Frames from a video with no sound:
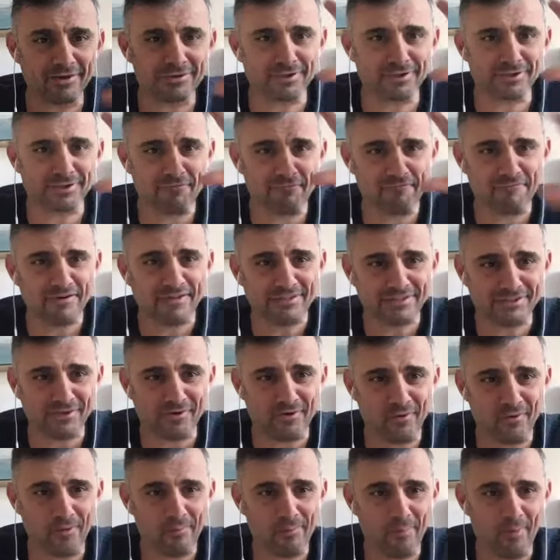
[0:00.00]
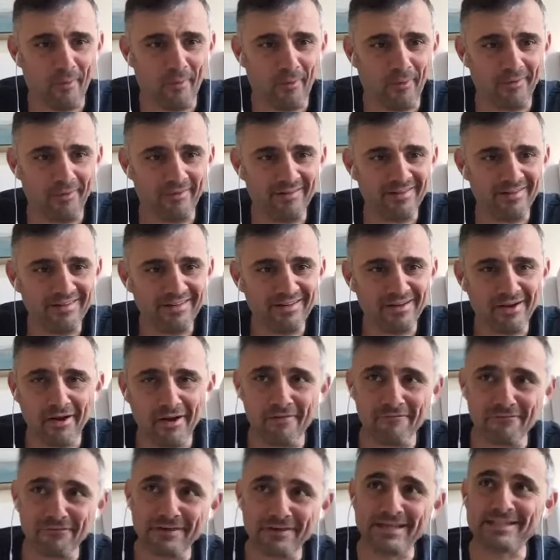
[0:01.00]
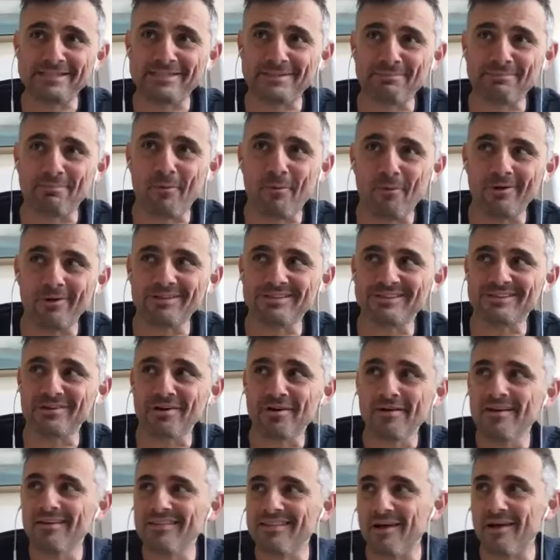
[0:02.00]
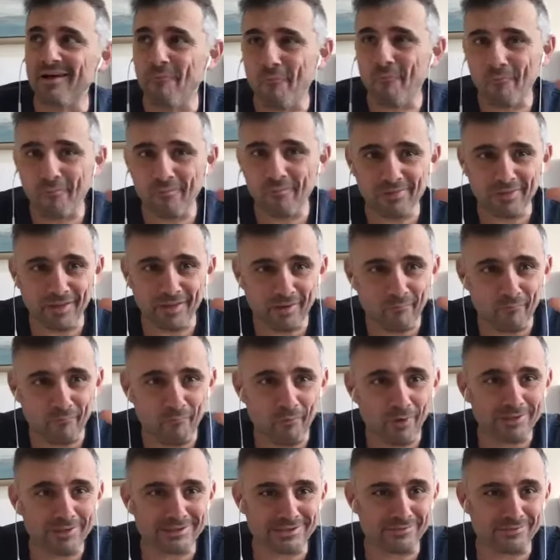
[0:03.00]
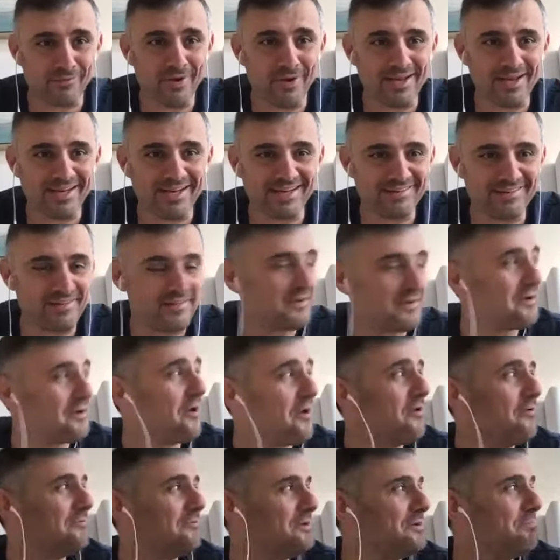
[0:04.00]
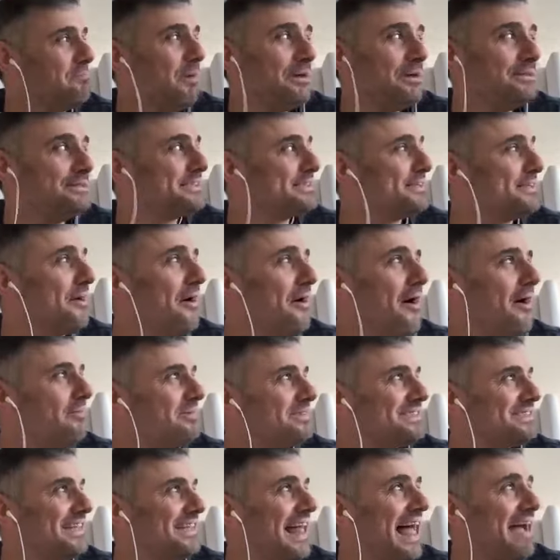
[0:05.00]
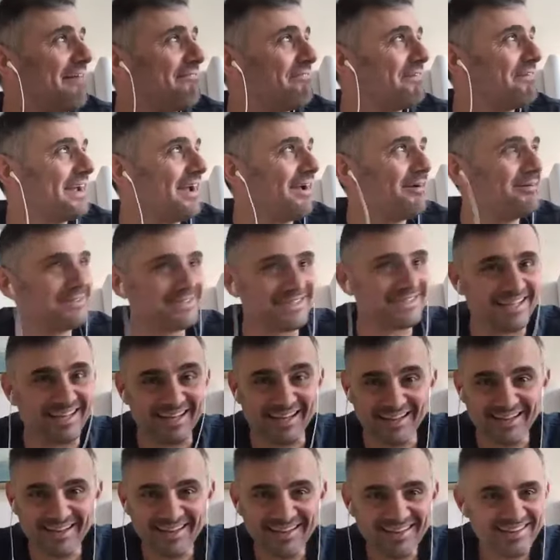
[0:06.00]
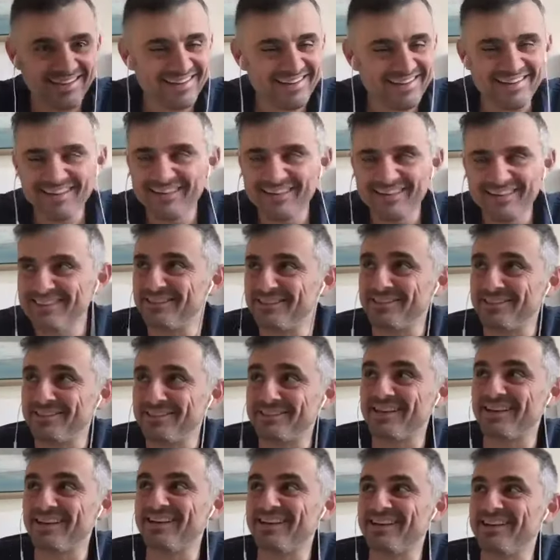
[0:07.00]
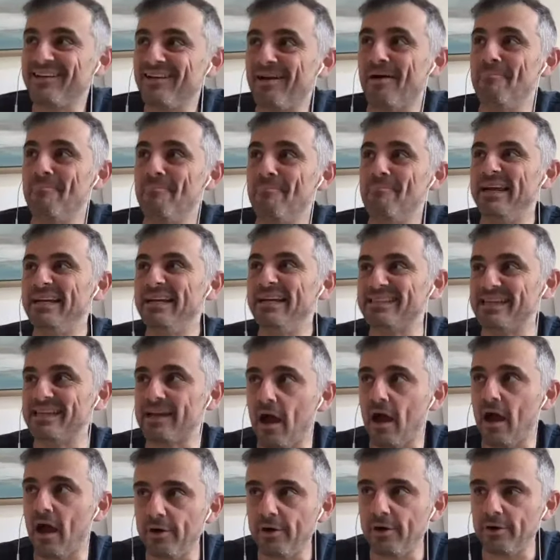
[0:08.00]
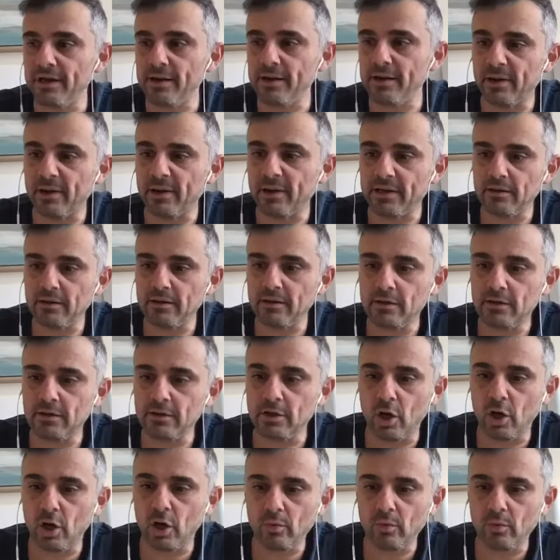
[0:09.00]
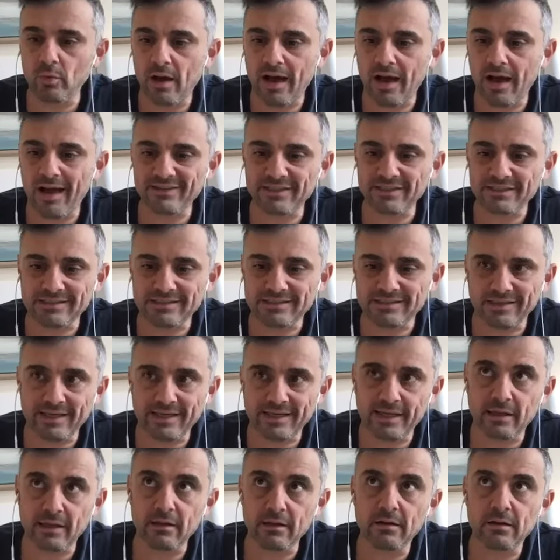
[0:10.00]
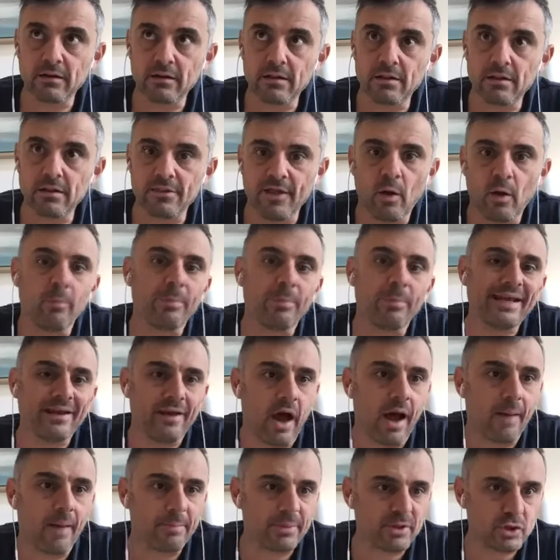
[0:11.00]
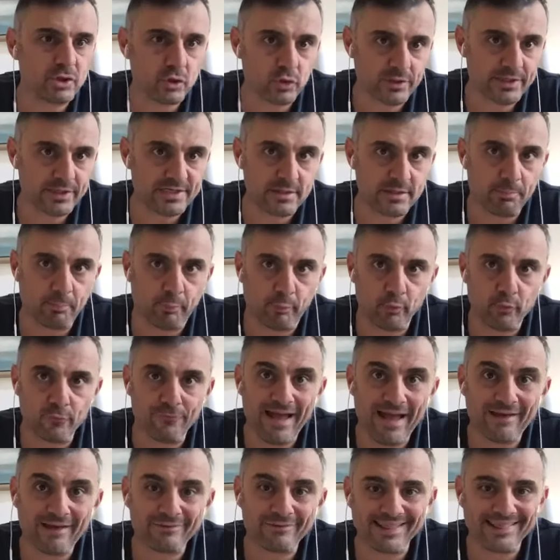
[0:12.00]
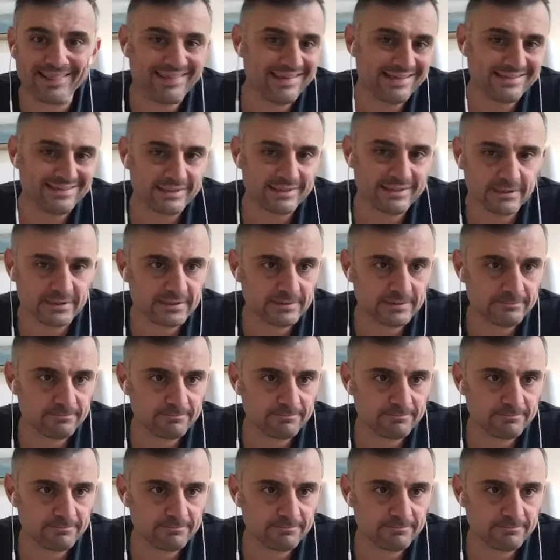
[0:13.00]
the physical part of esports that runs right into the COVID buzzsaw. I was laughing. Totally. I was like, just amazing irony. But, obviously there'll be an opportunity to prove out the thesis.